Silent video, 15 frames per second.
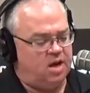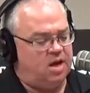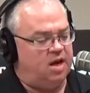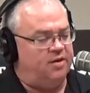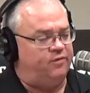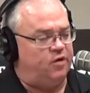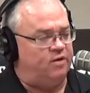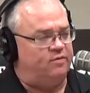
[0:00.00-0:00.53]

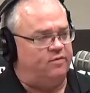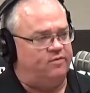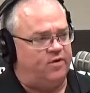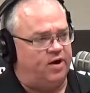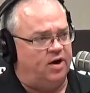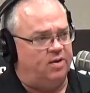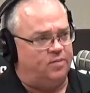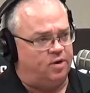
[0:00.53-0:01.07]
If you have a
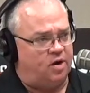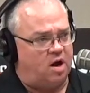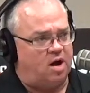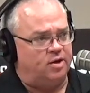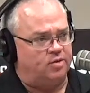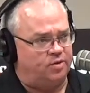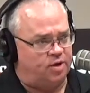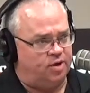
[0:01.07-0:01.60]
variable
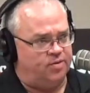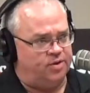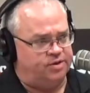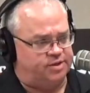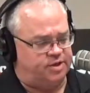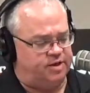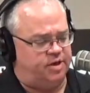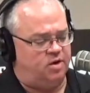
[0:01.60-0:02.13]
auto loan, it's
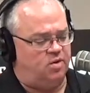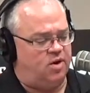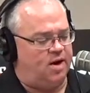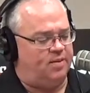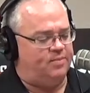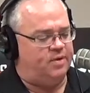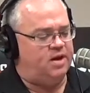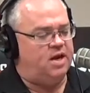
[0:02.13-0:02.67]
going to go
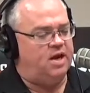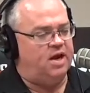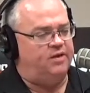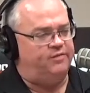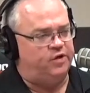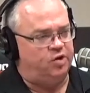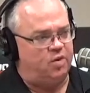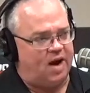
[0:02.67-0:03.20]
up. If you